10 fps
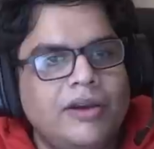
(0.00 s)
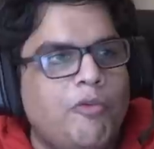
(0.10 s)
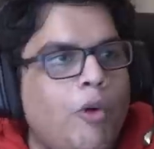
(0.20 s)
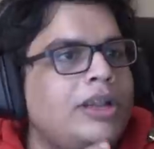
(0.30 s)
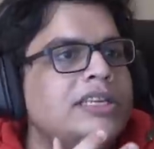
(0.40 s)

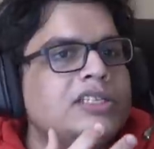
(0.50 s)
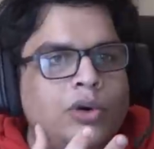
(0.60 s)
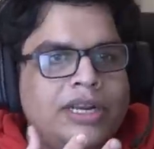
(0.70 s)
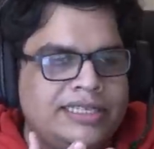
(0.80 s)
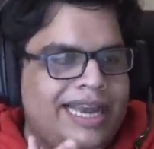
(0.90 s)
what is
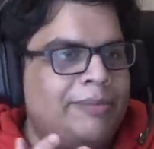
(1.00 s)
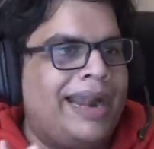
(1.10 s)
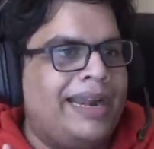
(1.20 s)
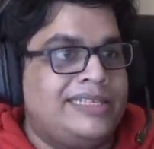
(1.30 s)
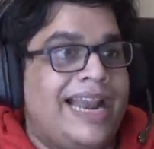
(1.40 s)
good design,
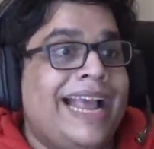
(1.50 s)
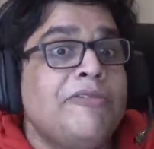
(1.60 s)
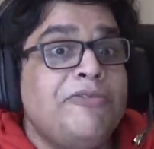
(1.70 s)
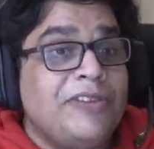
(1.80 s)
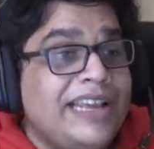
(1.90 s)
bad design. I can
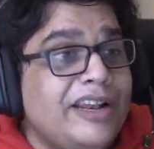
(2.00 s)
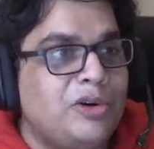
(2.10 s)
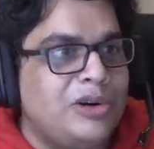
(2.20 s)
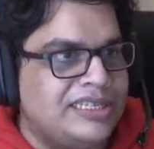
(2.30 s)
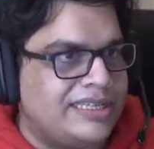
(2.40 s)
feel
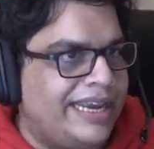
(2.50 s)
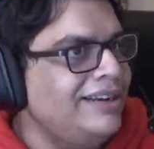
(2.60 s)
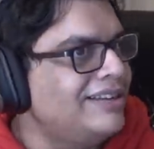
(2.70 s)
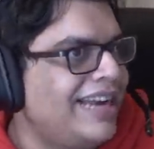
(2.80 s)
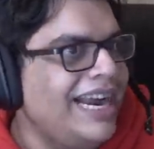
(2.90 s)
good
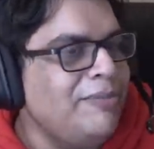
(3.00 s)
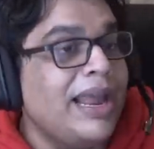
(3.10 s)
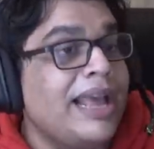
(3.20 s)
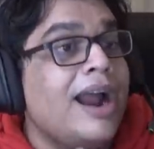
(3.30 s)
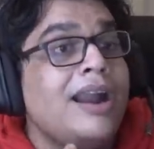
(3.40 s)
design, right?
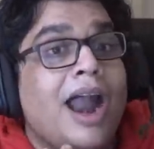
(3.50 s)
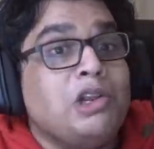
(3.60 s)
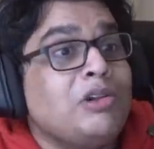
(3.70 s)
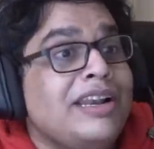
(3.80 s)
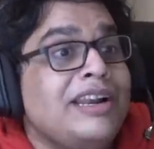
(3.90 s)
But I can't
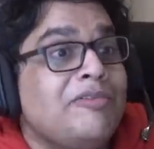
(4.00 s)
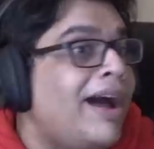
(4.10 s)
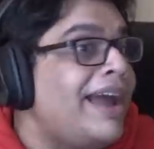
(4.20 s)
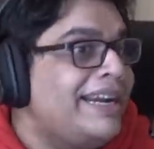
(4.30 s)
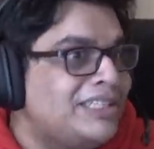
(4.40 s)
articulate why it's